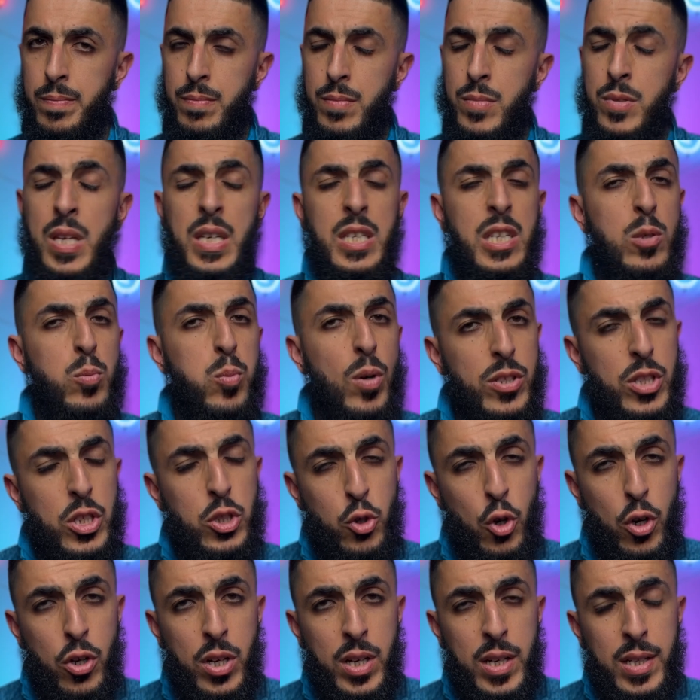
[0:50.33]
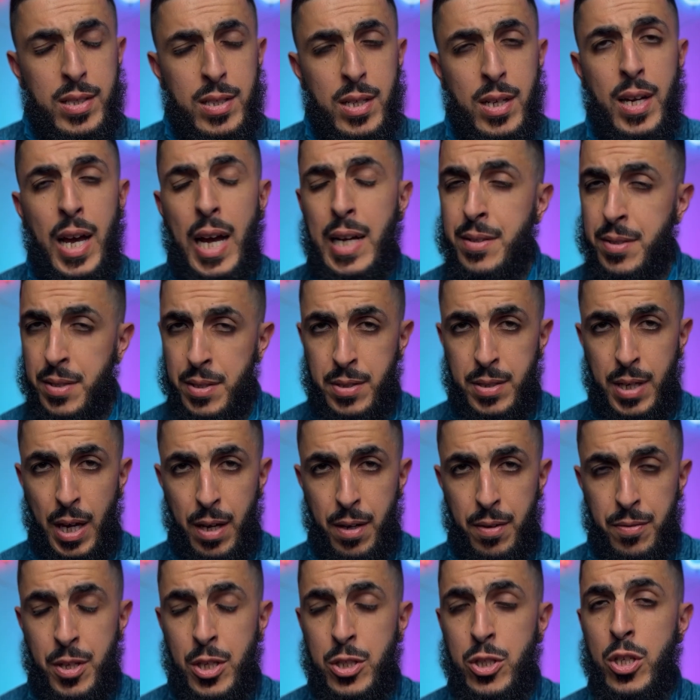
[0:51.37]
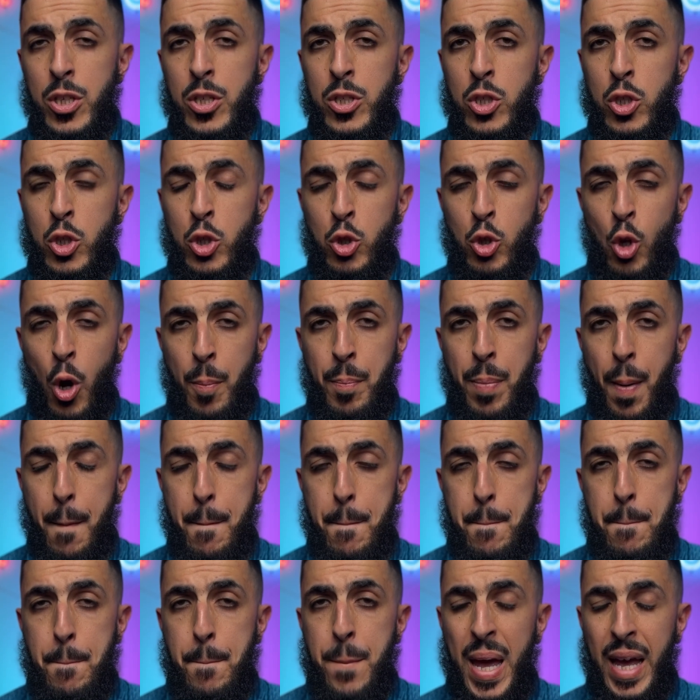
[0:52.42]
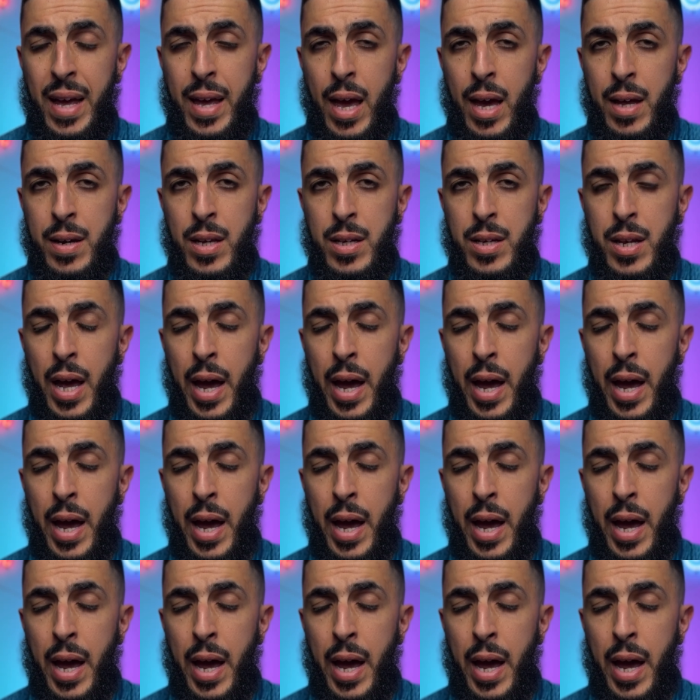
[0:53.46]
This is what the journalist had to say, this snob, big-headed,